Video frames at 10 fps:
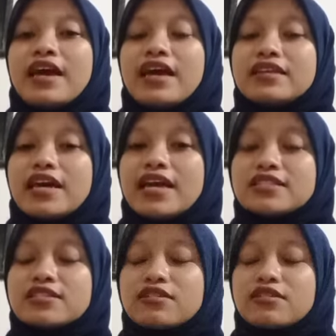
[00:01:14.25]
and
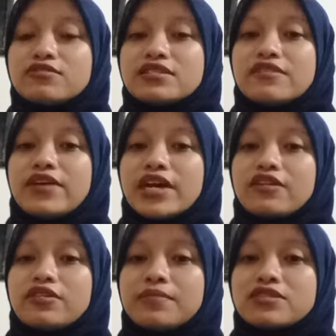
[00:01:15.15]
exclusive
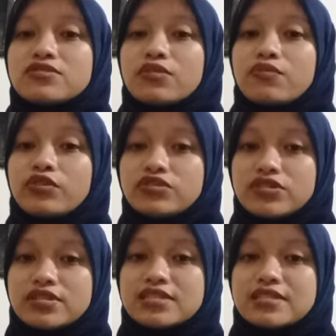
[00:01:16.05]
economic zone
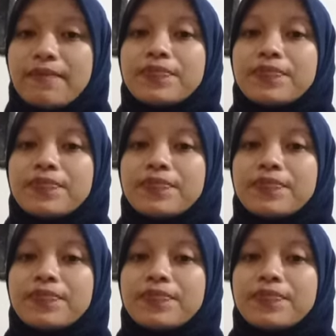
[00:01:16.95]
waters.